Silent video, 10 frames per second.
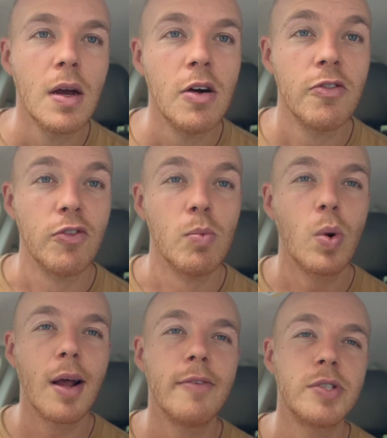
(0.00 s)
From what
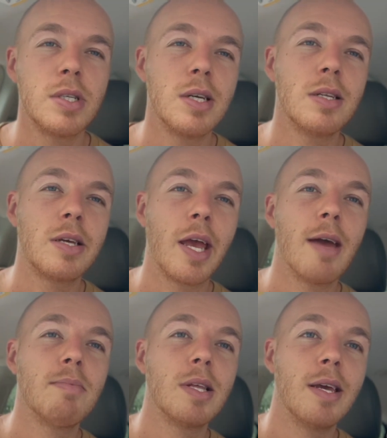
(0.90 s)
I've seen,
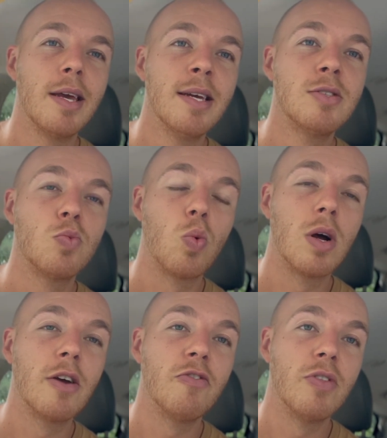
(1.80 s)
Cambly is one
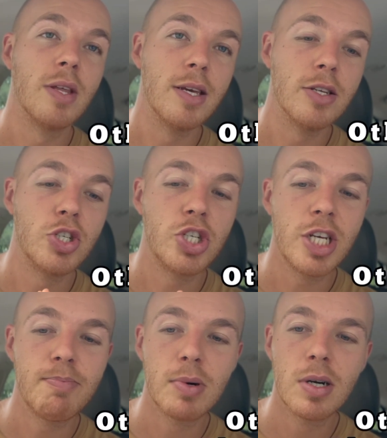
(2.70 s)
of the
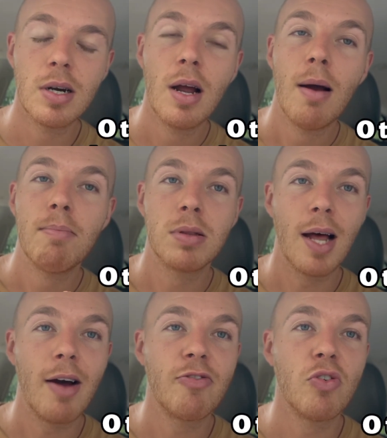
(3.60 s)
cheaper
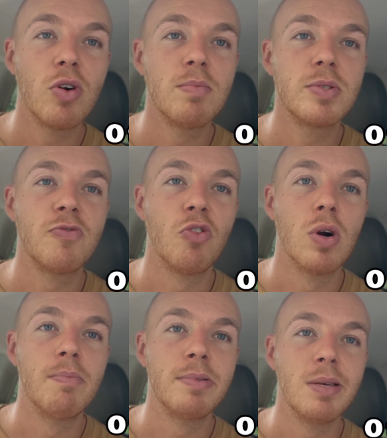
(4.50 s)
platforms for
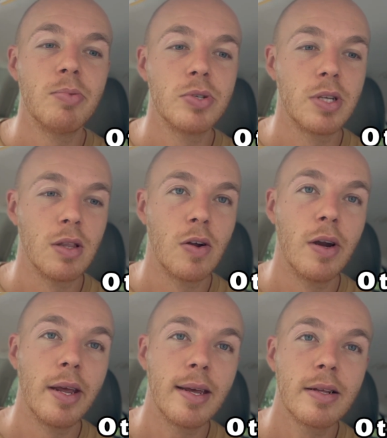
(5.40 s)
people to learn
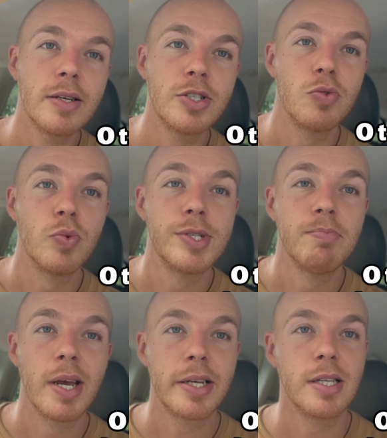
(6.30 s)
English, which
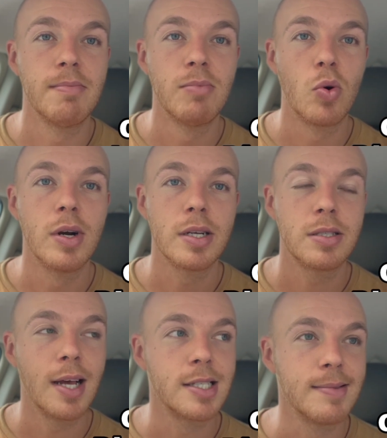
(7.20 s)
makes it more
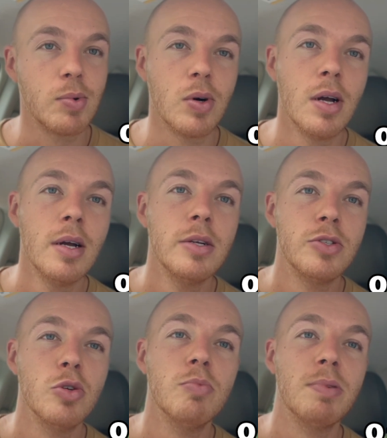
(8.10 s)
accessible
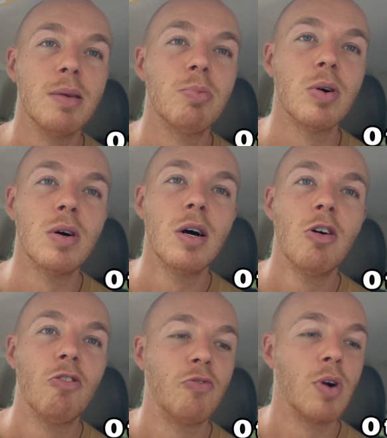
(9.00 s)
to people
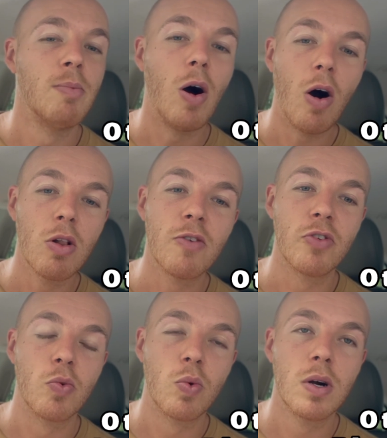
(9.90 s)
from all over the
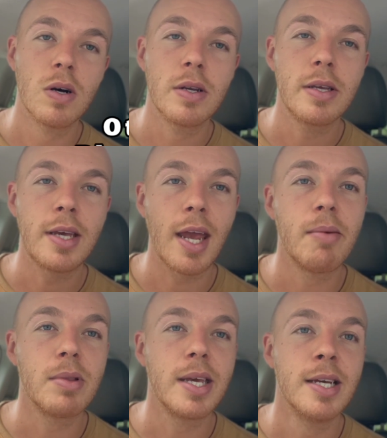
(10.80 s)
world.
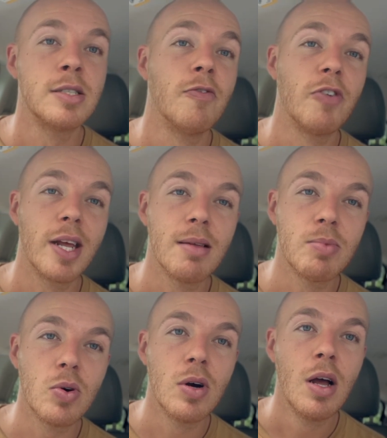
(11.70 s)
Cambly is
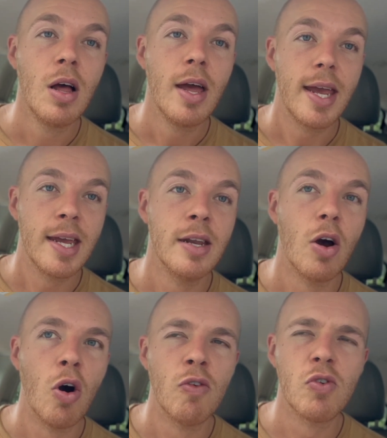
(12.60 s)
available in
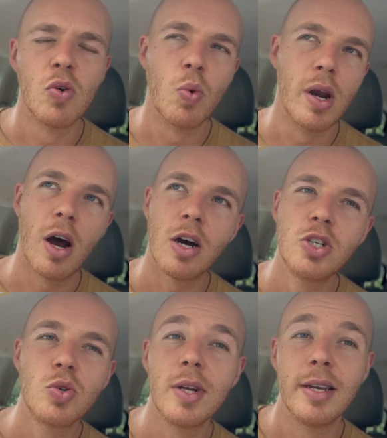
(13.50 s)
over
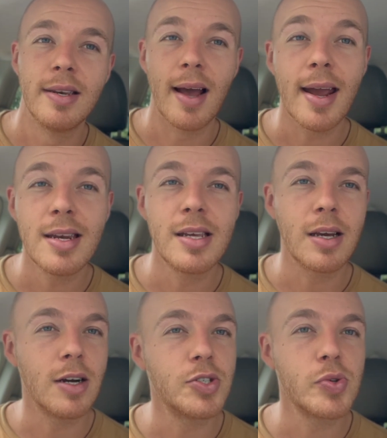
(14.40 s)
190
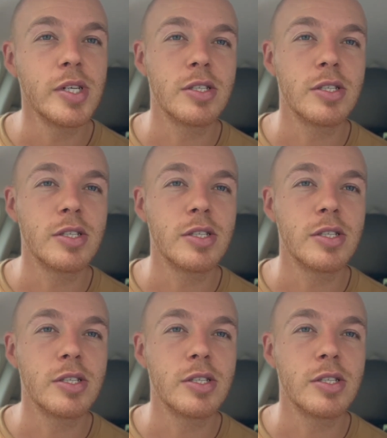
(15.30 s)
countries,